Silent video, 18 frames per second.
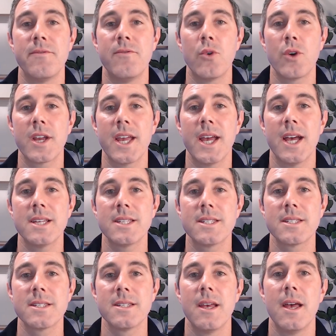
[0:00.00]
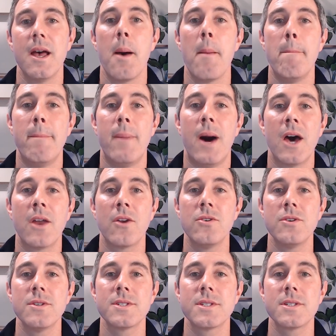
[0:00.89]
forecasts,
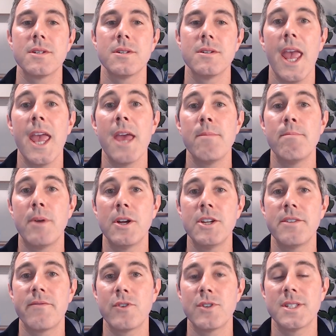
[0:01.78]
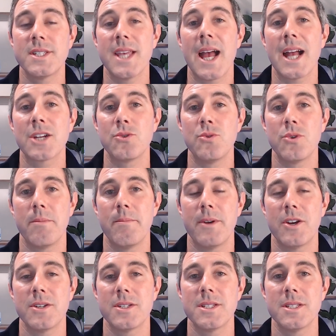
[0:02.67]
models, and budget versus actual
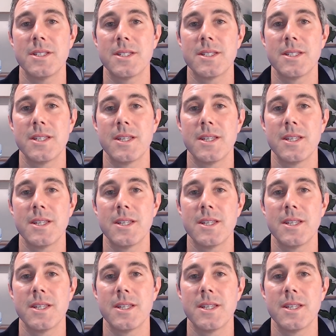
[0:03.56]
comparisons.